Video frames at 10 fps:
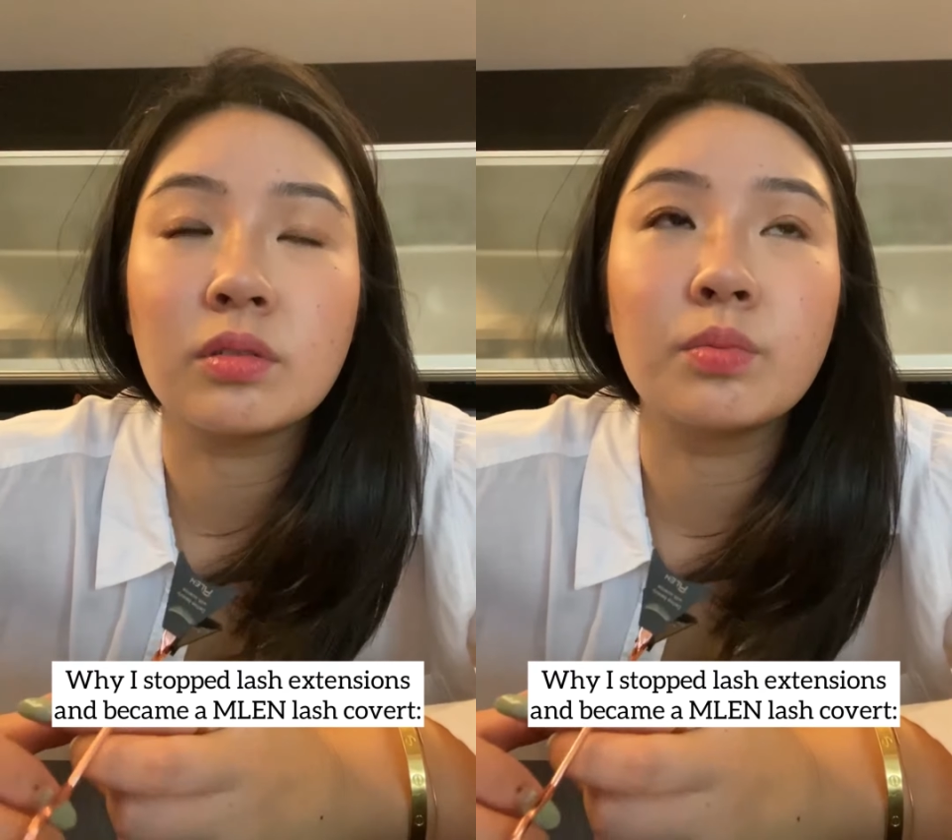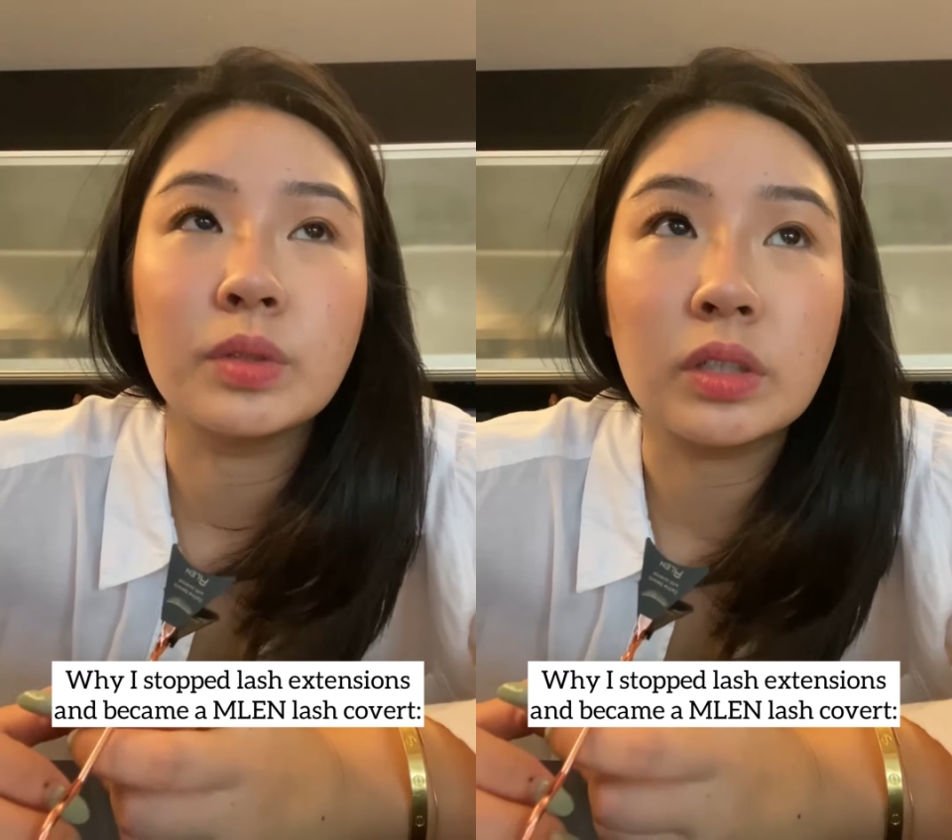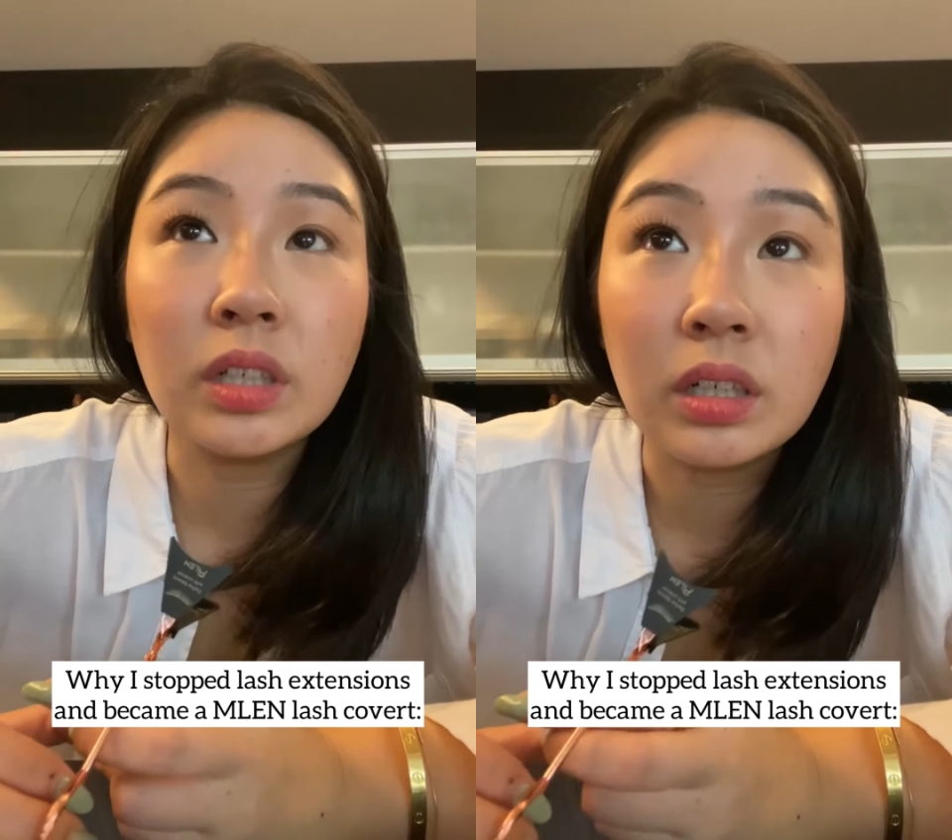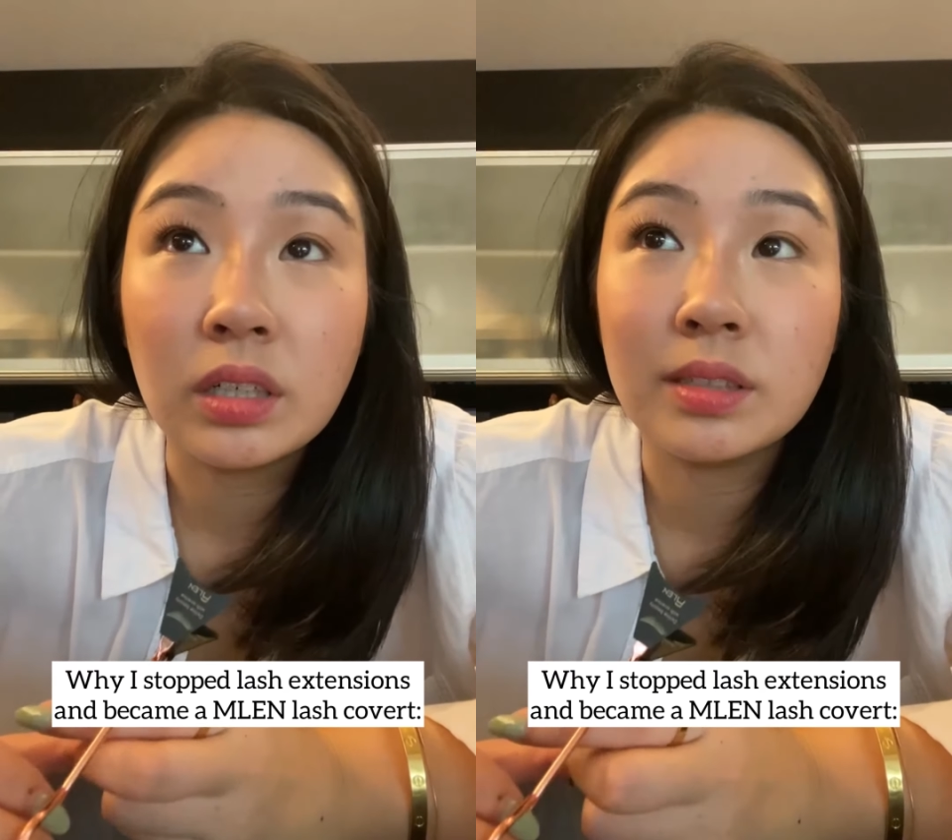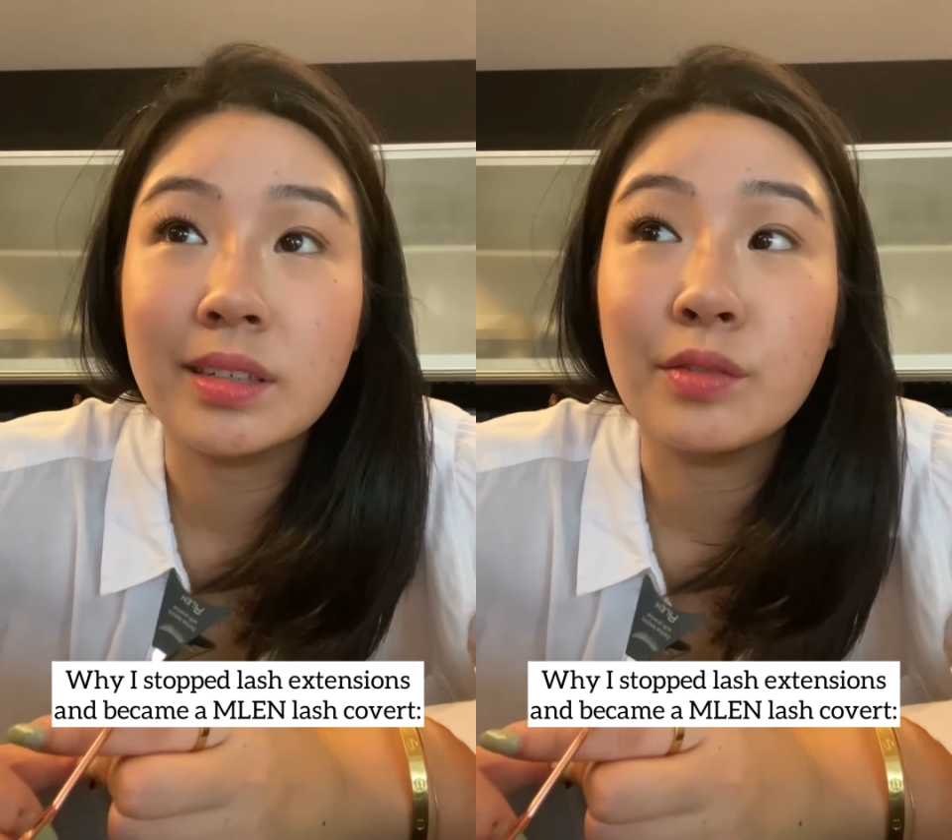
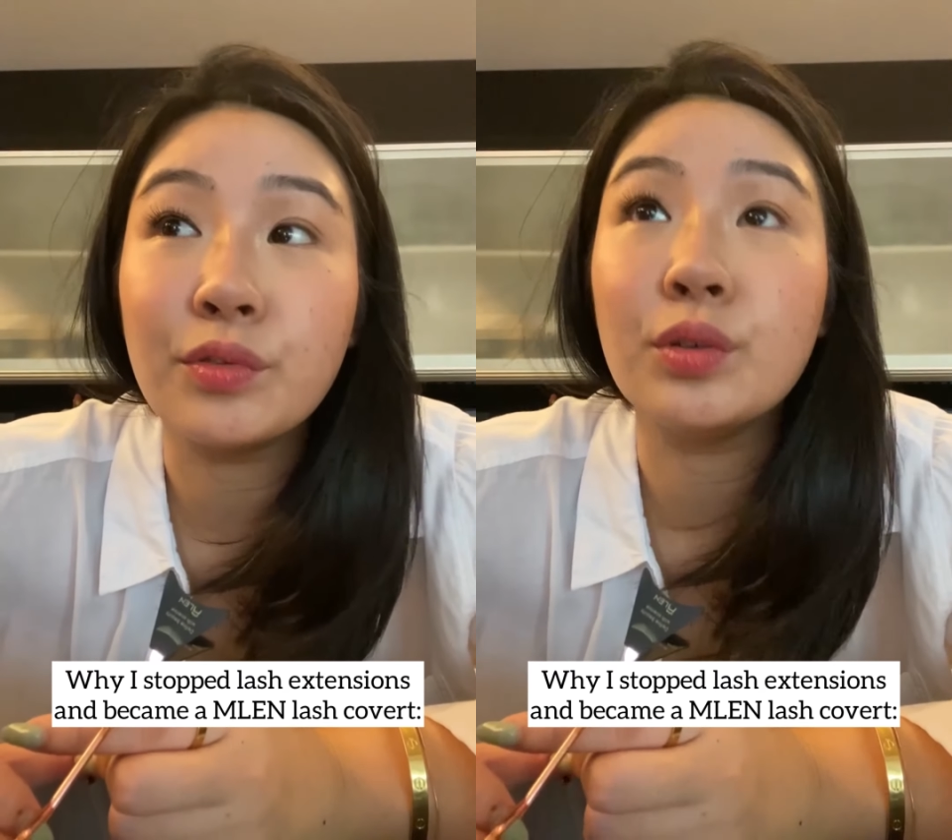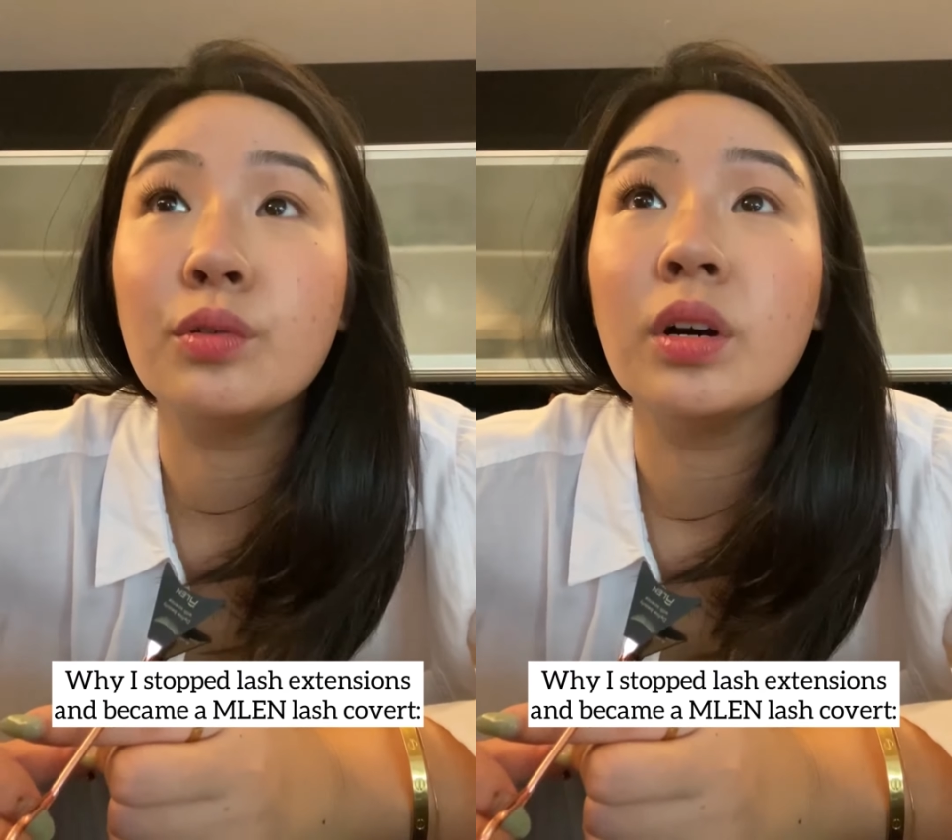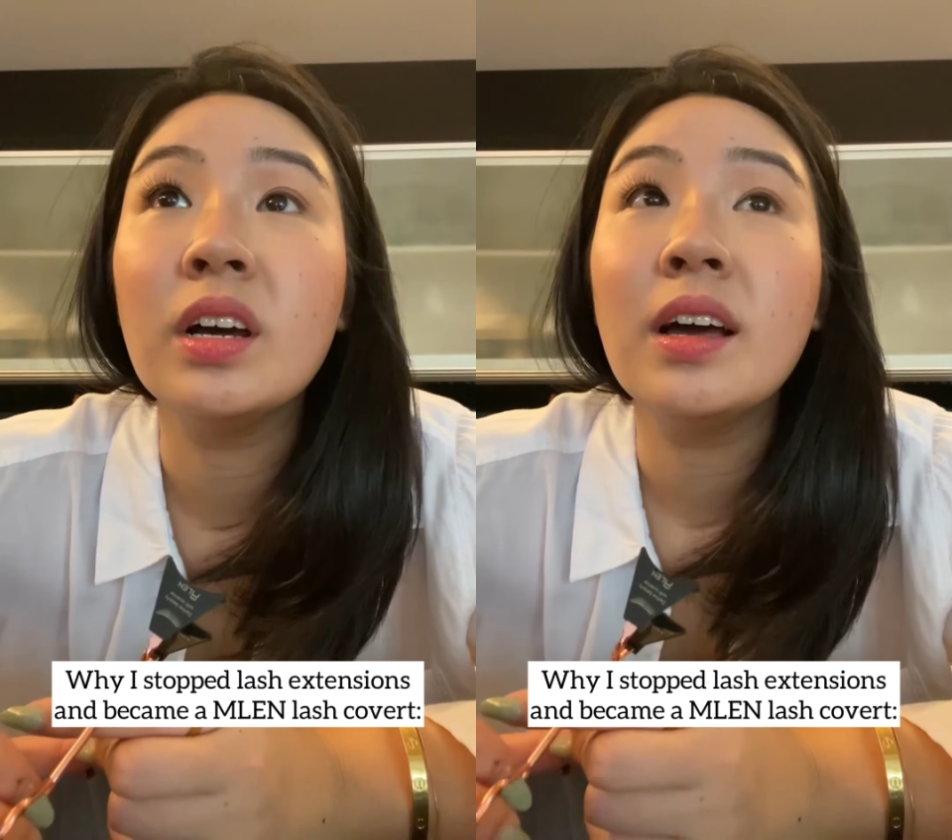because if you